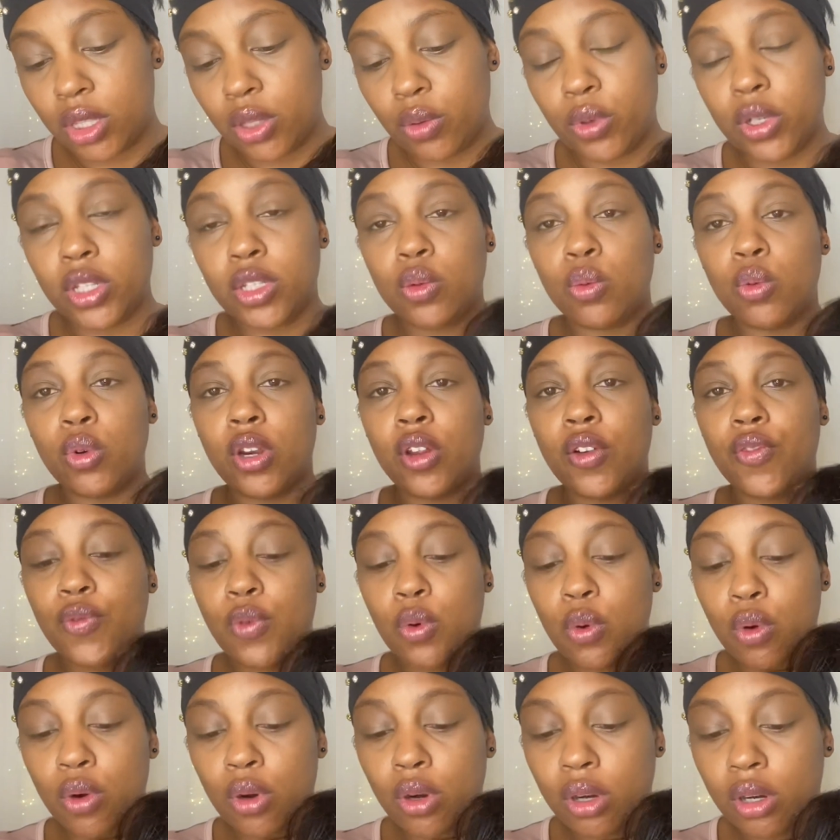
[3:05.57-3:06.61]

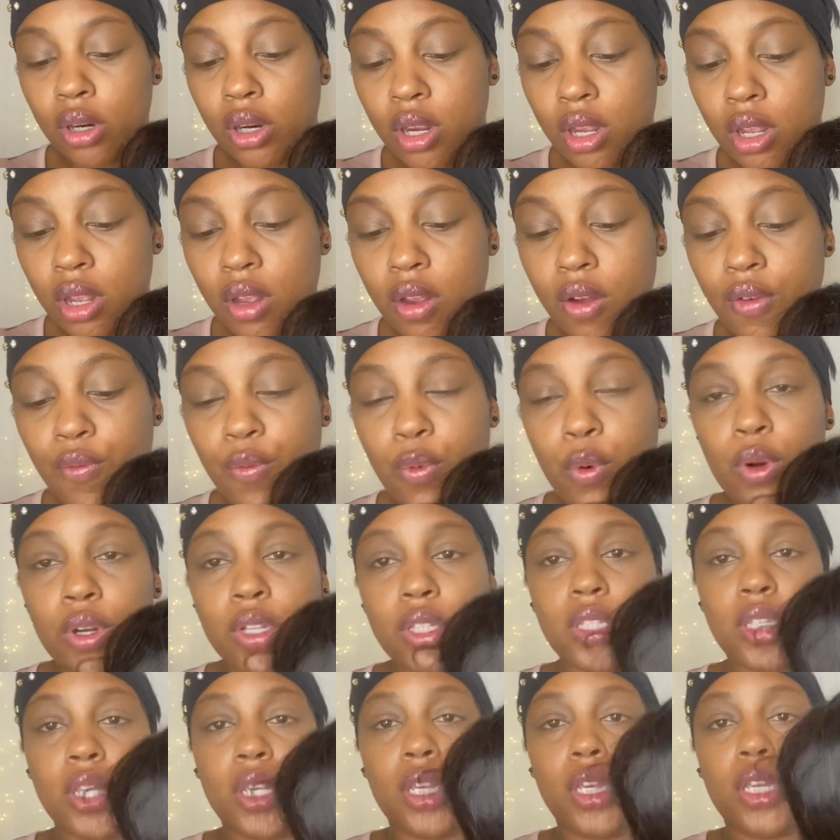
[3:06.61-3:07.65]

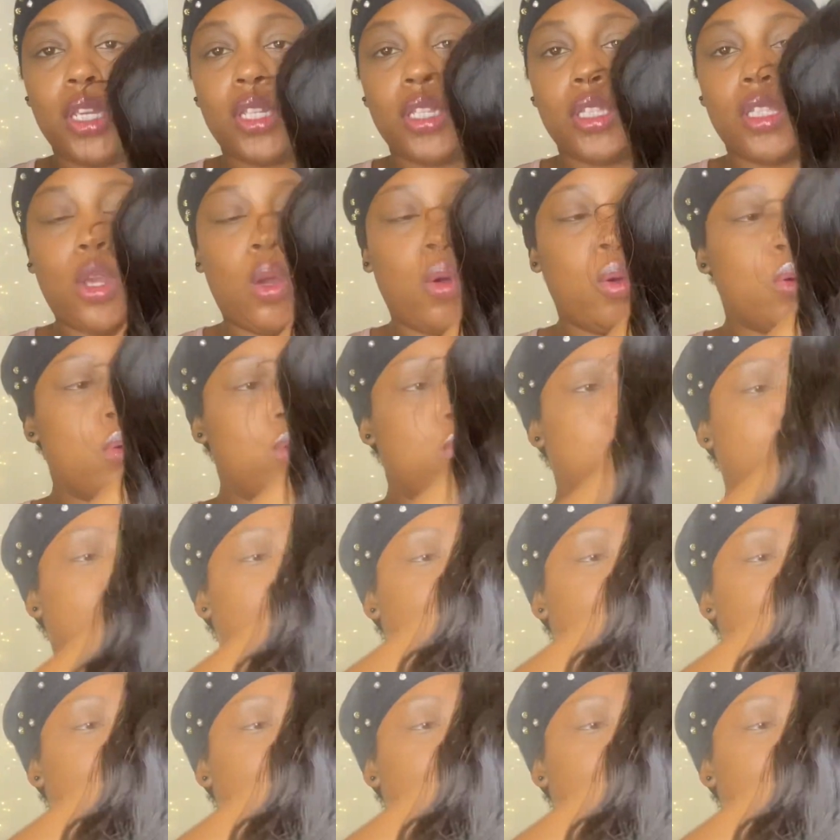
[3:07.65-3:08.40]
$324.14 total.